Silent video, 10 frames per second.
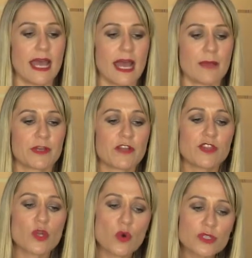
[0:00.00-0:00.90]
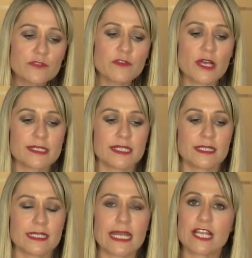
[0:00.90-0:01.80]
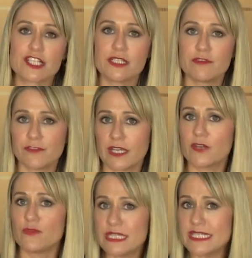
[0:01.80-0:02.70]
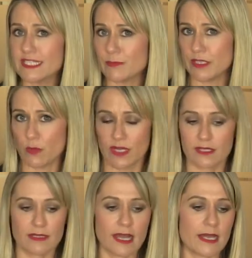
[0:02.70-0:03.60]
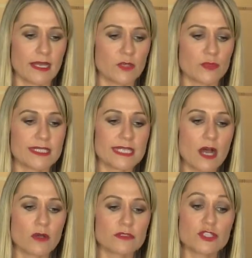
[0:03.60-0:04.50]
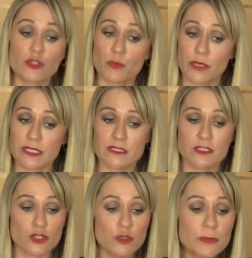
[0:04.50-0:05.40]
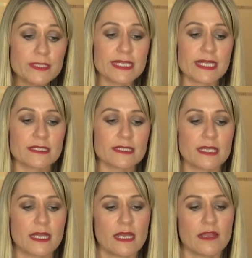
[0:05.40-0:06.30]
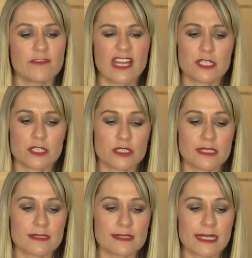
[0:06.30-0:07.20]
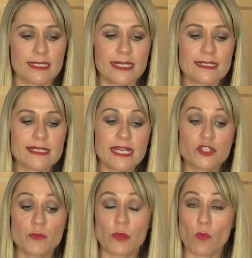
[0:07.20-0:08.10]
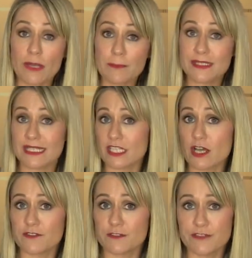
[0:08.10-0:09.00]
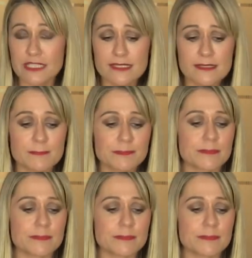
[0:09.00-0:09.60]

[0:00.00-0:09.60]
But over the course of last year, it actually fared reasonably well. It was down 2.2%, in fact, just slightly less than that, 2.1% after fees